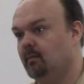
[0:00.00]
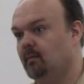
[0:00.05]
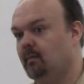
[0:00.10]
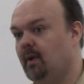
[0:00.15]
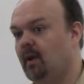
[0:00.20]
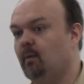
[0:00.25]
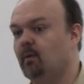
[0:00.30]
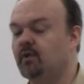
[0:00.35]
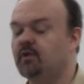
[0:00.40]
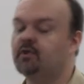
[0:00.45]

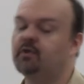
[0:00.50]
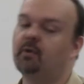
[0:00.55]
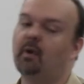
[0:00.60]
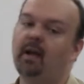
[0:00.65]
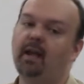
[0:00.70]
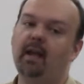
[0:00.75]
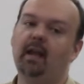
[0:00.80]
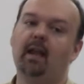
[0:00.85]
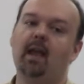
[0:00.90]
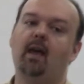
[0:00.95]
They were
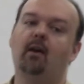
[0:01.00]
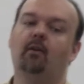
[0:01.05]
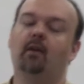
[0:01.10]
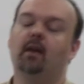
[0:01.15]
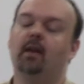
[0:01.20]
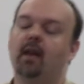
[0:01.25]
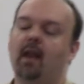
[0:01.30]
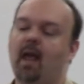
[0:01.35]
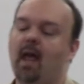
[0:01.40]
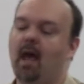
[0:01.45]
straining out a
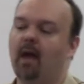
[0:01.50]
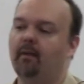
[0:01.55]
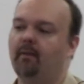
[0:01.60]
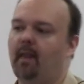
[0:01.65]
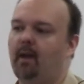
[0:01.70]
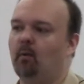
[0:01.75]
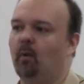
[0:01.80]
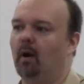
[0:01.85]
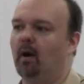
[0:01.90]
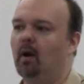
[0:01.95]
gnat.
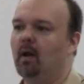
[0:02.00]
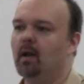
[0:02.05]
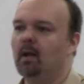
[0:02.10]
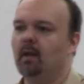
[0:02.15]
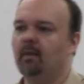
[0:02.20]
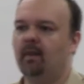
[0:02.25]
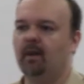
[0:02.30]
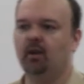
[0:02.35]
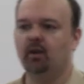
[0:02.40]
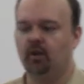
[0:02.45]
They were,
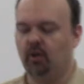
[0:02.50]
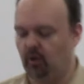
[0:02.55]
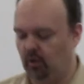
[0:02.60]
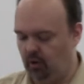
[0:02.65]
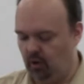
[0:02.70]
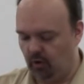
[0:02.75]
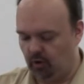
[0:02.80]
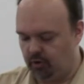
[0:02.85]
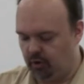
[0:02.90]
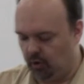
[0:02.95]
you're,
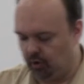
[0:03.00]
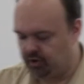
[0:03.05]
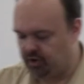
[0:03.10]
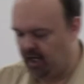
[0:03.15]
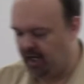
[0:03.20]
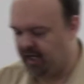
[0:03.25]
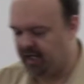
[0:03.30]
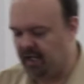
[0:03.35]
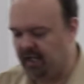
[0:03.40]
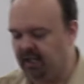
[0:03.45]
you're, you're
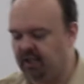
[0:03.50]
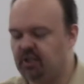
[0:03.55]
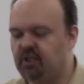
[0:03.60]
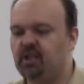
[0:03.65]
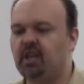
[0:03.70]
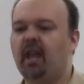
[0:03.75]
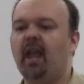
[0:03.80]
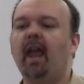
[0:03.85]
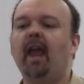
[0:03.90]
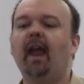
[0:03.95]
taking
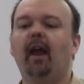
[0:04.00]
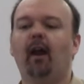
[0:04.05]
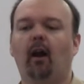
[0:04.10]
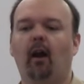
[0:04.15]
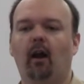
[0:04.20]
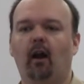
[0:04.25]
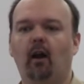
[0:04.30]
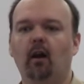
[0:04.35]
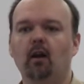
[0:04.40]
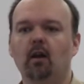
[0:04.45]

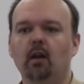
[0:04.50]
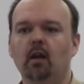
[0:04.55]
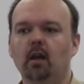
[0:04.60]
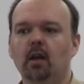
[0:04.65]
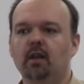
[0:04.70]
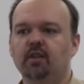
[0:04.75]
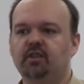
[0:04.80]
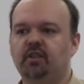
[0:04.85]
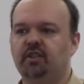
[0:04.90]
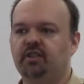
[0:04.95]
care
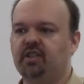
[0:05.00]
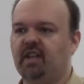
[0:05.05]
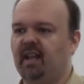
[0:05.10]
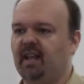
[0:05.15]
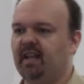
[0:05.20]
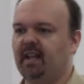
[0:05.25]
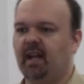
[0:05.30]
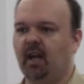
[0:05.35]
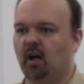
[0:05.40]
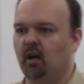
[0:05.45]
to
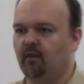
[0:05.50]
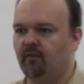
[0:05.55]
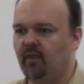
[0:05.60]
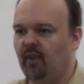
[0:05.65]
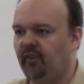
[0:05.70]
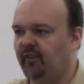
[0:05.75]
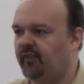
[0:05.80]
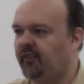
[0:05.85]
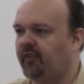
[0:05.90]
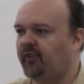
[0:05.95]
take care of
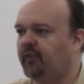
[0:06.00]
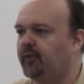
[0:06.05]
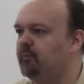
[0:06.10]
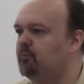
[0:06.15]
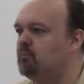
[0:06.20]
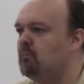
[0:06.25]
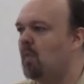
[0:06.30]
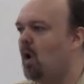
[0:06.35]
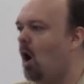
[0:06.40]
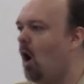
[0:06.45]
this
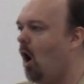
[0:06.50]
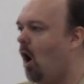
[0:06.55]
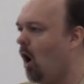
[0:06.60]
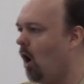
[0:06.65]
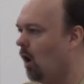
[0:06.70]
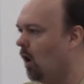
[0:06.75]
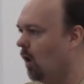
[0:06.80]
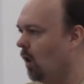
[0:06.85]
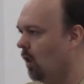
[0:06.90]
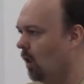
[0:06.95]

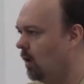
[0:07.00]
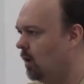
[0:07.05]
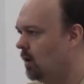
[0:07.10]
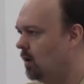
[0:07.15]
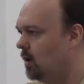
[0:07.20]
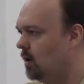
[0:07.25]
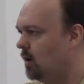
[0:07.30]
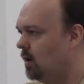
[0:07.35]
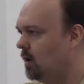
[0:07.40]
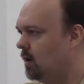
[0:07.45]
small
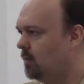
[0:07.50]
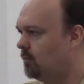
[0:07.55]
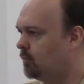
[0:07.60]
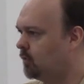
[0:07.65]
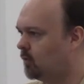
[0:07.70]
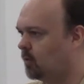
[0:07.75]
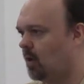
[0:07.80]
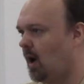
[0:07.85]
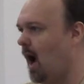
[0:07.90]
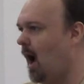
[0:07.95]

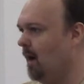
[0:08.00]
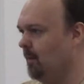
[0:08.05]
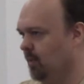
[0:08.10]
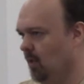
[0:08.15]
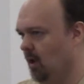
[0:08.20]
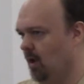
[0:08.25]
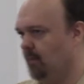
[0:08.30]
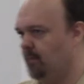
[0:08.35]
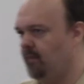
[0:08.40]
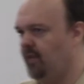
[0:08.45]

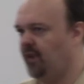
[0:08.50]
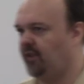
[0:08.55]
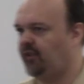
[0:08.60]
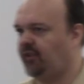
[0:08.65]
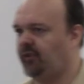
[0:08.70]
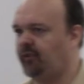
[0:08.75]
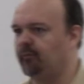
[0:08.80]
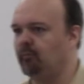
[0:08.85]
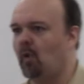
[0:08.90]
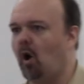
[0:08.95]
problem, this
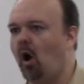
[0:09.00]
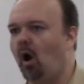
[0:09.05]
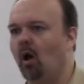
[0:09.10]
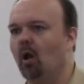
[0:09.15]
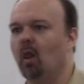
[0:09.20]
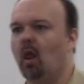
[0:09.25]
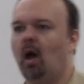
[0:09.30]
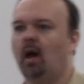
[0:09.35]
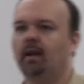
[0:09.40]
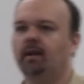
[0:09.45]

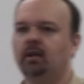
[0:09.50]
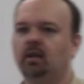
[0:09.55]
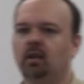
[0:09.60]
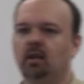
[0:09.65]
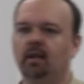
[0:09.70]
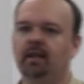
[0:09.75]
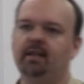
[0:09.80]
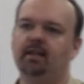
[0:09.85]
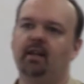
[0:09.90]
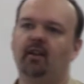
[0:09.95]
small
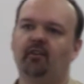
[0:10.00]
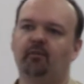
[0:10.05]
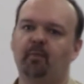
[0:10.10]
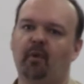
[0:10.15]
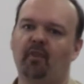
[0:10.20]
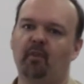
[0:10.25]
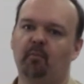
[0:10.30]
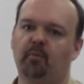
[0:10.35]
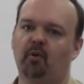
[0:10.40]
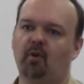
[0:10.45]
uncleanness,
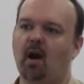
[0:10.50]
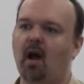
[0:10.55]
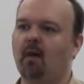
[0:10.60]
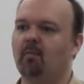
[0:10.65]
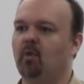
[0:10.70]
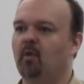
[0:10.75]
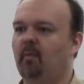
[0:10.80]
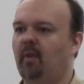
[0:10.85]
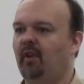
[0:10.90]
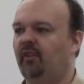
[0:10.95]
but the
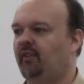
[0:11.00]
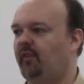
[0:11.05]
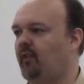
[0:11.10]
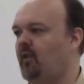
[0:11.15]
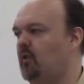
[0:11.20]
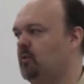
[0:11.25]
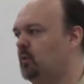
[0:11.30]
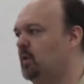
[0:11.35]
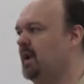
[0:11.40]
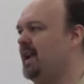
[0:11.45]
problem is
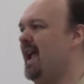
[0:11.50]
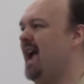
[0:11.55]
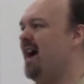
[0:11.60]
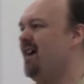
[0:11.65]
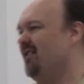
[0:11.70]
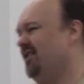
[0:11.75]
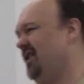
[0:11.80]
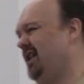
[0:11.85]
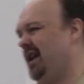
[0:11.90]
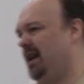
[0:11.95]
the
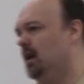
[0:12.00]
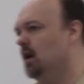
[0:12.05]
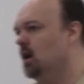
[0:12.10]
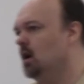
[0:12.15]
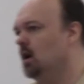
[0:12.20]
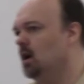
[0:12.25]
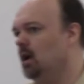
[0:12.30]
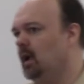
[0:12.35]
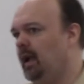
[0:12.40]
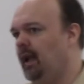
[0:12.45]
reality
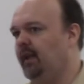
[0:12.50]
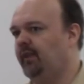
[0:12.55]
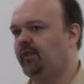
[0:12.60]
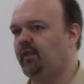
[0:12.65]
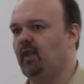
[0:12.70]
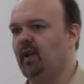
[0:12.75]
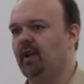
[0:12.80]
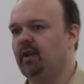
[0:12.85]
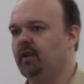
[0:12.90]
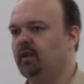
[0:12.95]
is
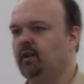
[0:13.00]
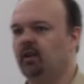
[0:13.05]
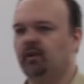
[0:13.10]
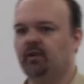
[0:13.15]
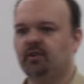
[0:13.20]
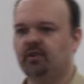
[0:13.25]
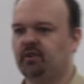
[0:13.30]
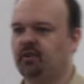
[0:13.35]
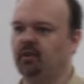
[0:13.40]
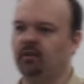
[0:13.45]
that you're
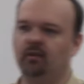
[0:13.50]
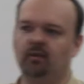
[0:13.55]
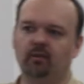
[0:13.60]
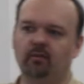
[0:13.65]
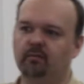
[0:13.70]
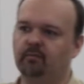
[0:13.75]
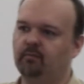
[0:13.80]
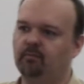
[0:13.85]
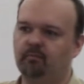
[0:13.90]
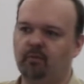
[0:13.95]

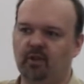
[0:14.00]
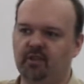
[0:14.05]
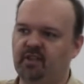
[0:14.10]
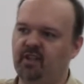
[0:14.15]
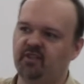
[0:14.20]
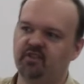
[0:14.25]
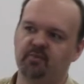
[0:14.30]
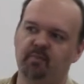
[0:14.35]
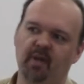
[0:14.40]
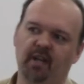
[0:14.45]
still
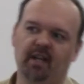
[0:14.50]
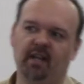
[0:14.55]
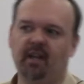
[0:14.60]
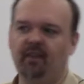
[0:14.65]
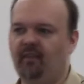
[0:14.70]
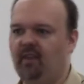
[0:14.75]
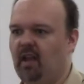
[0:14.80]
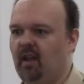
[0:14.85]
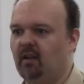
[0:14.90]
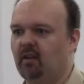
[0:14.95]
participating
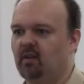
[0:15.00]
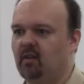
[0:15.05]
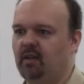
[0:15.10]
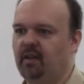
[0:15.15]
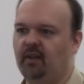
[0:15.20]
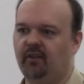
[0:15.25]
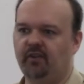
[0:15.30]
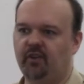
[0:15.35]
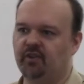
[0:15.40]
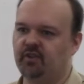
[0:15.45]
in the
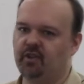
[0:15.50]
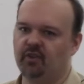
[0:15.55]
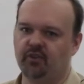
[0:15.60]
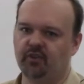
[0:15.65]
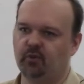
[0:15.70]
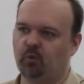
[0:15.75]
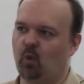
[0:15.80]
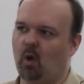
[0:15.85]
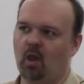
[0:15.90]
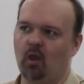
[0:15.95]
uncleanness. You're still
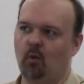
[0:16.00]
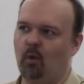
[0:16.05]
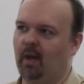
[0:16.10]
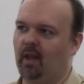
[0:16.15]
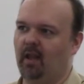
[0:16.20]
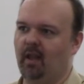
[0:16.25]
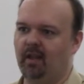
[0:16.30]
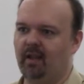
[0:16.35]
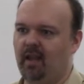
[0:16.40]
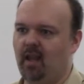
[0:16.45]

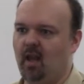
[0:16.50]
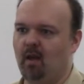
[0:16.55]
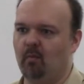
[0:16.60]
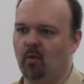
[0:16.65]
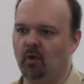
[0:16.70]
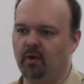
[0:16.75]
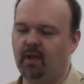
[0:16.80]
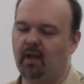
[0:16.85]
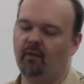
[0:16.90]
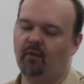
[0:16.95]
swallowing a
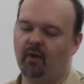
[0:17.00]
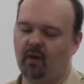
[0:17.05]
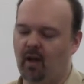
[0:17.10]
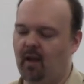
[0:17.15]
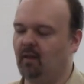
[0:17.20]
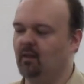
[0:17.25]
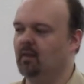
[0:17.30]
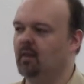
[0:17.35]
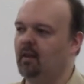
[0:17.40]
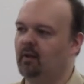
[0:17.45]
camel. Now, they're
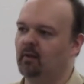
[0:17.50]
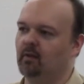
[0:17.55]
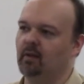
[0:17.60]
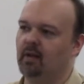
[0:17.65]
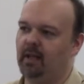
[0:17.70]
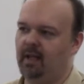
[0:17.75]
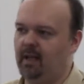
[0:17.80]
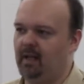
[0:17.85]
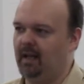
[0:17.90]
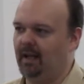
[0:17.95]
not
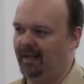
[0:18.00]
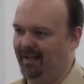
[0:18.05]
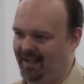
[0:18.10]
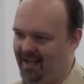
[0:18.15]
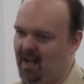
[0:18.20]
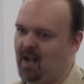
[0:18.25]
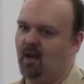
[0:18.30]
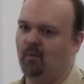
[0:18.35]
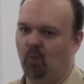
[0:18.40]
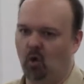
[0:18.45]
literally eating
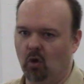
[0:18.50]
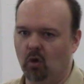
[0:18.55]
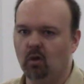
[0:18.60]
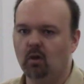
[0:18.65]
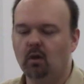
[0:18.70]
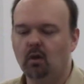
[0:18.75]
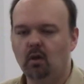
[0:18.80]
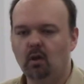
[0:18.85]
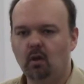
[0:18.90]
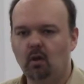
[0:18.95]
camel.
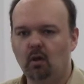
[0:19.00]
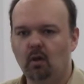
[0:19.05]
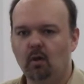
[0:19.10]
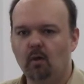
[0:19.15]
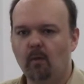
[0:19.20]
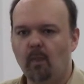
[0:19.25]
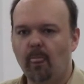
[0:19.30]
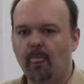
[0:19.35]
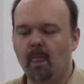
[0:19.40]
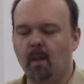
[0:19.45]

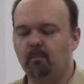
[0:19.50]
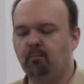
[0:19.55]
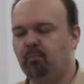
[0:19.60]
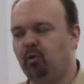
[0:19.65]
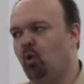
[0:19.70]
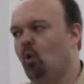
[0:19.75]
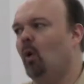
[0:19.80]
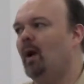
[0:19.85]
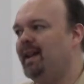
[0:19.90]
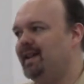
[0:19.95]
The
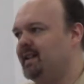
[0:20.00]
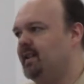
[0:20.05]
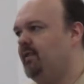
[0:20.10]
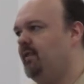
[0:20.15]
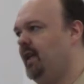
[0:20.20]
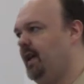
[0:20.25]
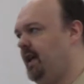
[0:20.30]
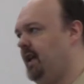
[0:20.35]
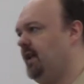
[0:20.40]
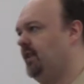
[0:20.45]
point
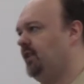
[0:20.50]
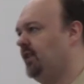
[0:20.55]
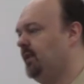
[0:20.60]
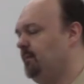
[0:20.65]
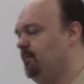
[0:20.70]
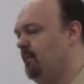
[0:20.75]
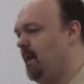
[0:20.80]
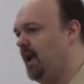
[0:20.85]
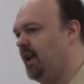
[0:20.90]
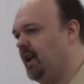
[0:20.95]
that he's
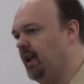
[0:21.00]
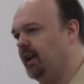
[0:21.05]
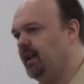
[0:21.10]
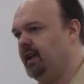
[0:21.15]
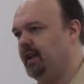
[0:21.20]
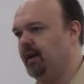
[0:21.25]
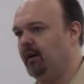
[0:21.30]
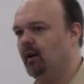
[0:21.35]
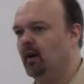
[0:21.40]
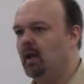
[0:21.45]
making
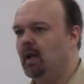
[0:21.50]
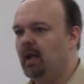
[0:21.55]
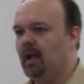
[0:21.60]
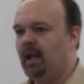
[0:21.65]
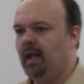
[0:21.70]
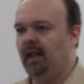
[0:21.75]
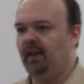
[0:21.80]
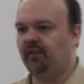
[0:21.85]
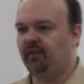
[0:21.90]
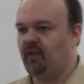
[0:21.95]
here
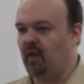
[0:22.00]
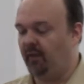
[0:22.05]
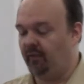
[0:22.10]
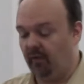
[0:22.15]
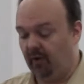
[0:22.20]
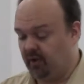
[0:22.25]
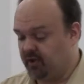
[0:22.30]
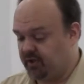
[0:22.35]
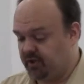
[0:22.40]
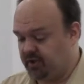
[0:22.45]
is that
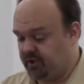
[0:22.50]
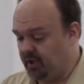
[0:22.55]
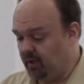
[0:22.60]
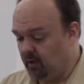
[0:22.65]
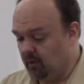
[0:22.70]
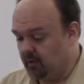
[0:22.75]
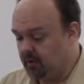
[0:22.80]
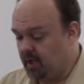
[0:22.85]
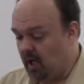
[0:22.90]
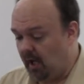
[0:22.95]
they're
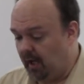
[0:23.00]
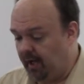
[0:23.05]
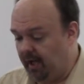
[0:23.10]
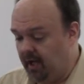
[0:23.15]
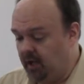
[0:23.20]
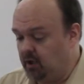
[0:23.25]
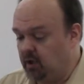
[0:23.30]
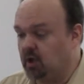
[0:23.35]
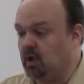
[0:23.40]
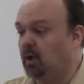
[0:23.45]
still not
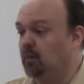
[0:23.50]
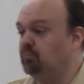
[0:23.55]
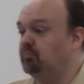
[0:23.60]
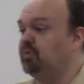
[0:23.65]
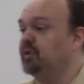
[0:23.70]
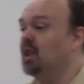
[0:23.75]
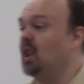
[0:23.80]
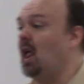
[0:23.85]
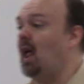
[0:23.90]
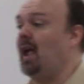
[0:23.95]
in
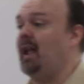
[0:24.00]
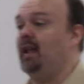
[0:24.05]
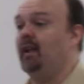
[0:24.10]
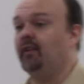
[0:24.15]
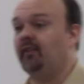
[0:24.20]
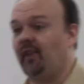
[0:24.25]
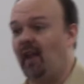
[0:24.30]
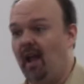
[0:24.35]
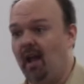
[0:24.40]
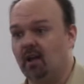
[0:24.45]

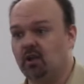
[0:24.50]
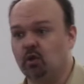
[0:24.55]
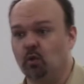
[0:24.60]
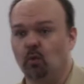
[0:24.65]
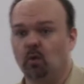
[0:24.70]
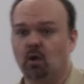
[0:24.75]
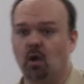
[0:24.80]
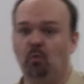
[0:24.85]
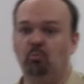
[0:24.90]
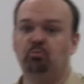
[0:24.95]
compliance,
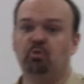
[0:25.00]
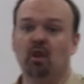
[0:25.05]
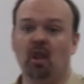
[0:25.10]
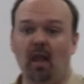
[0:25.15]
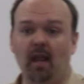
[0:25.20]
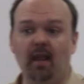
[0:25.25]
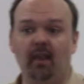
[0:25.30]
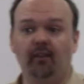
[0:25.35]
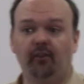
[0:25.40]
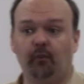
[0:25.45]
actual
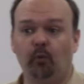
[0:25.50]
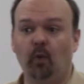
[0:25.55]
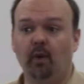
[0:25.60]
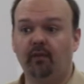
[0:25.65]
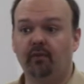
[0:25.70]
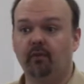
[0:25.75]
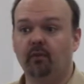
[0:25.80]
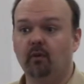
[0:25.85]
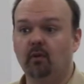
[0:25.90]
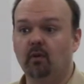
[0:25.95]
compliance with